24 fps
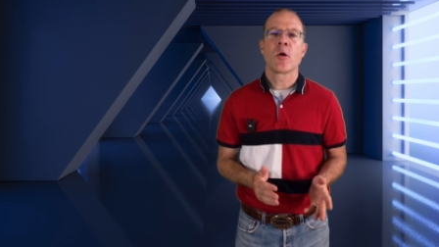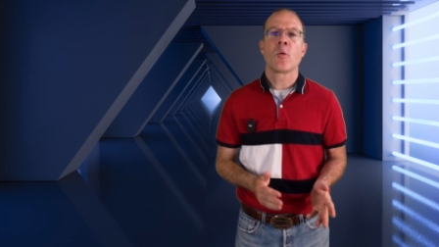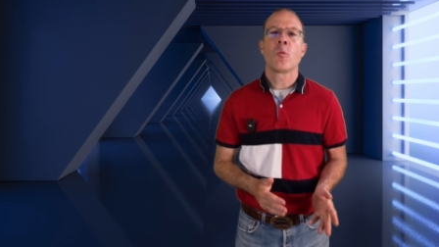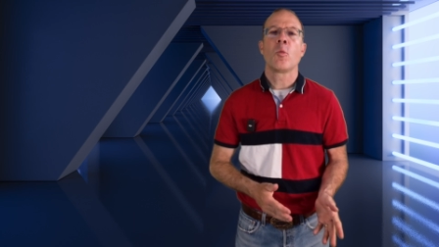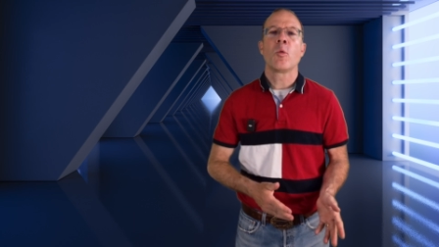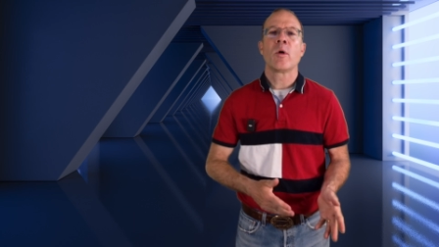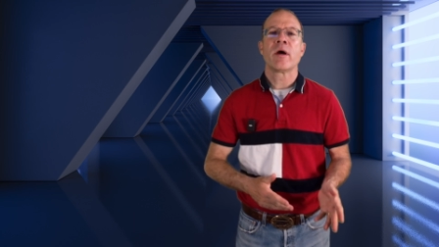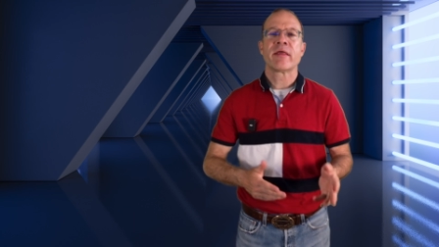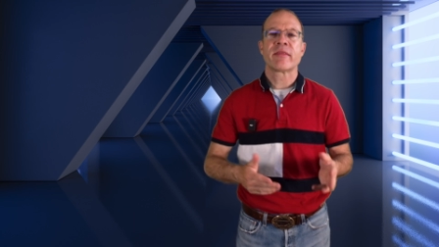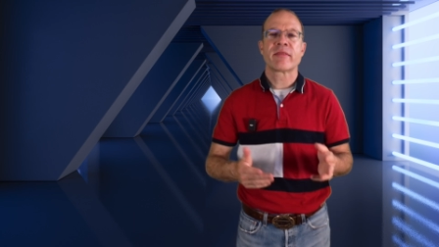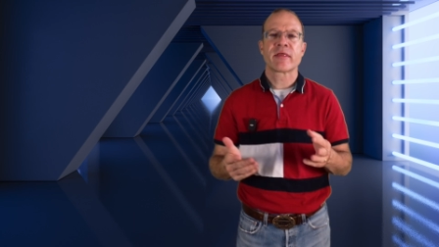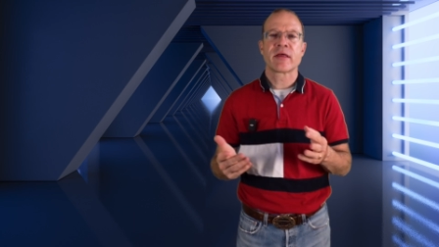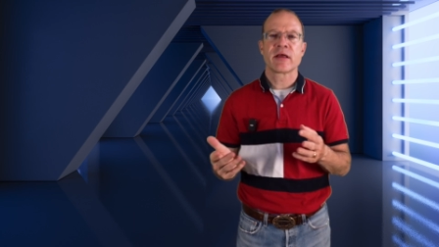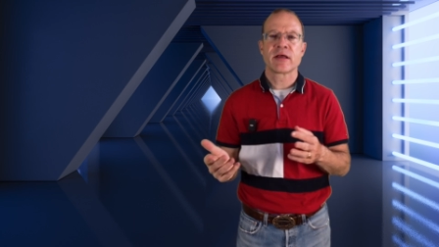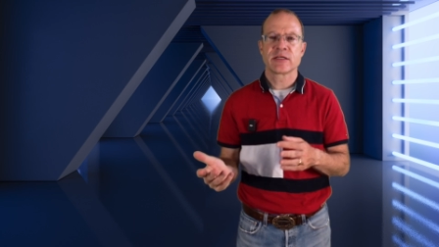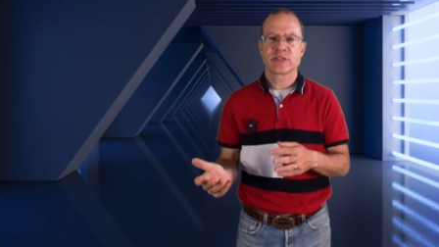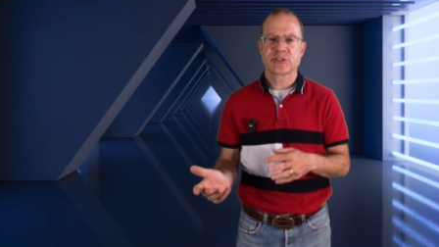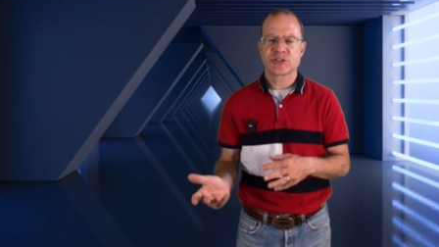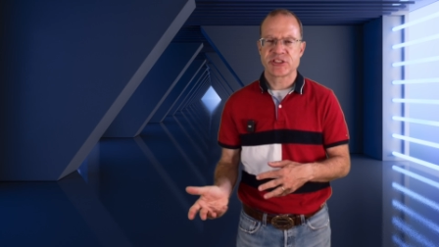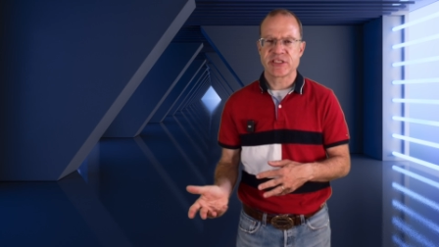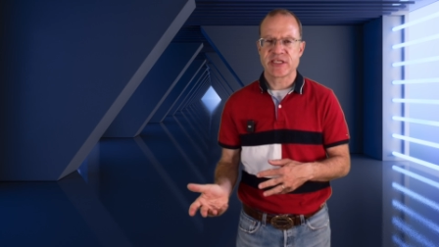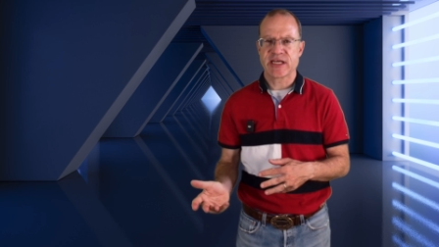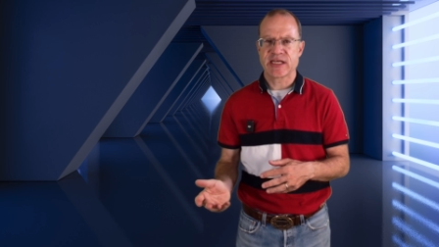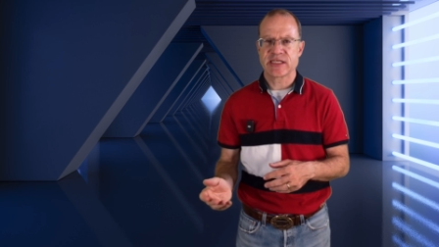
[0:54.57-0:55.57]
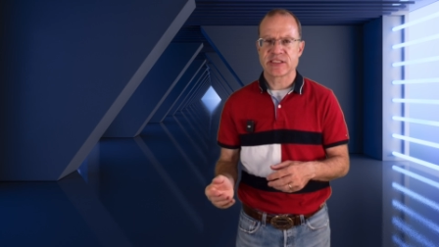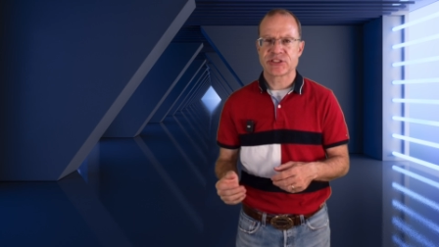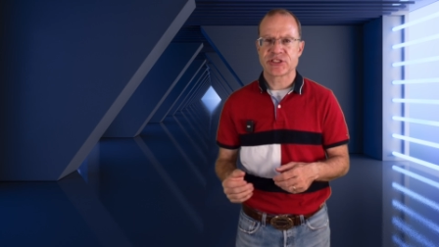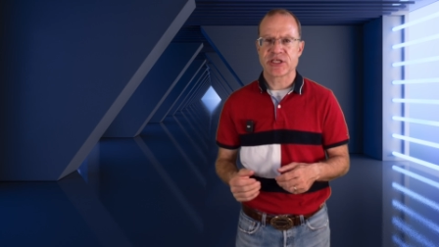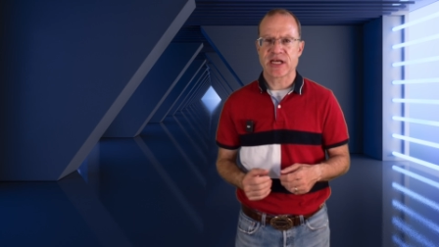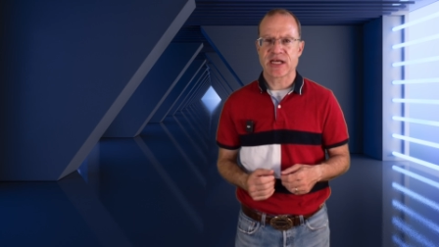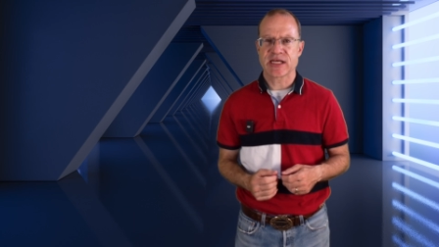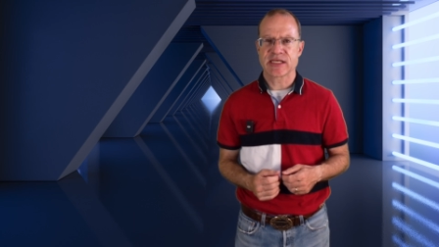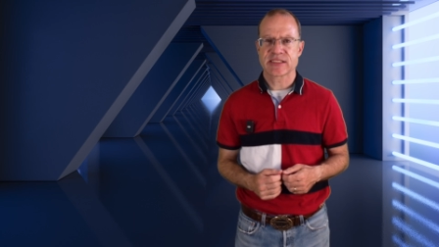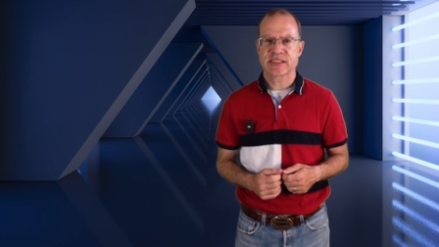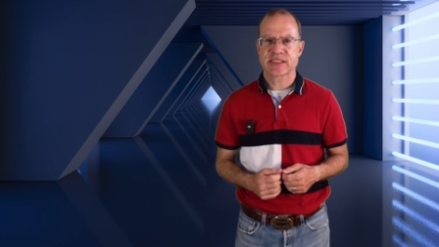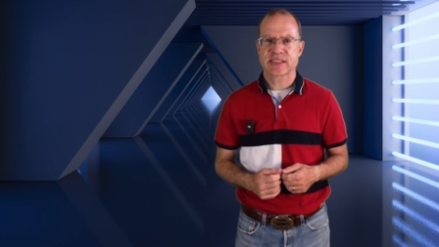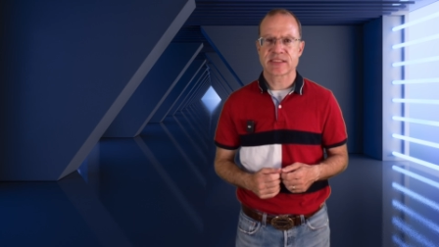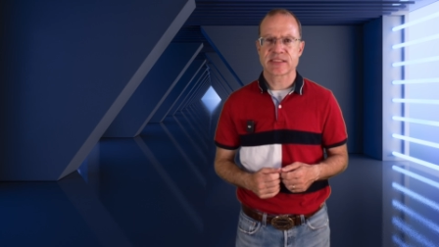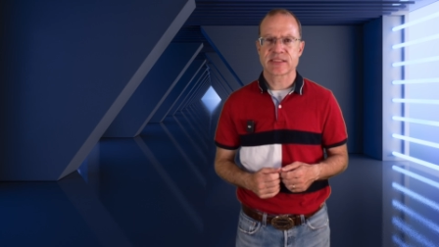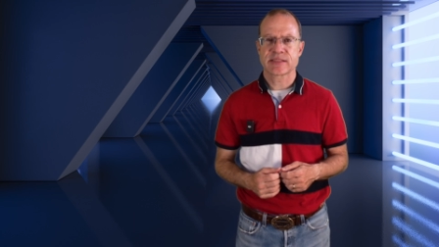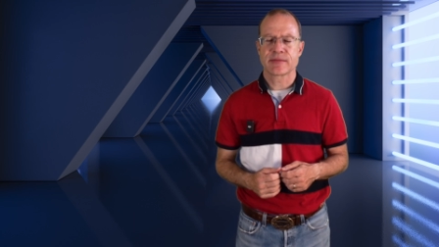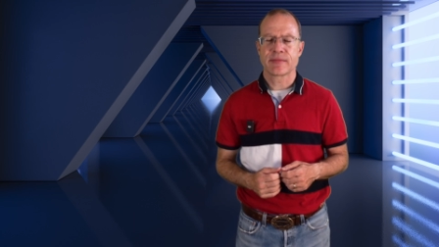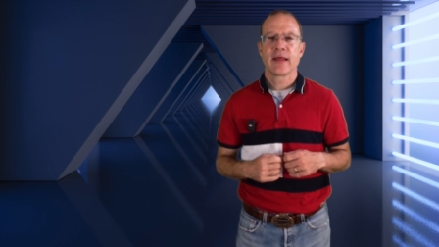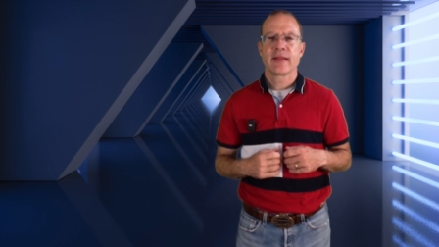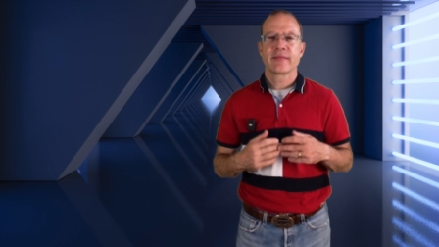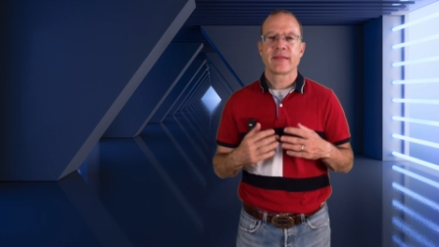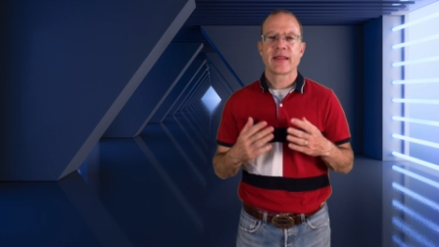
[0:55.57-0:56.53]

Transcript: with G H S.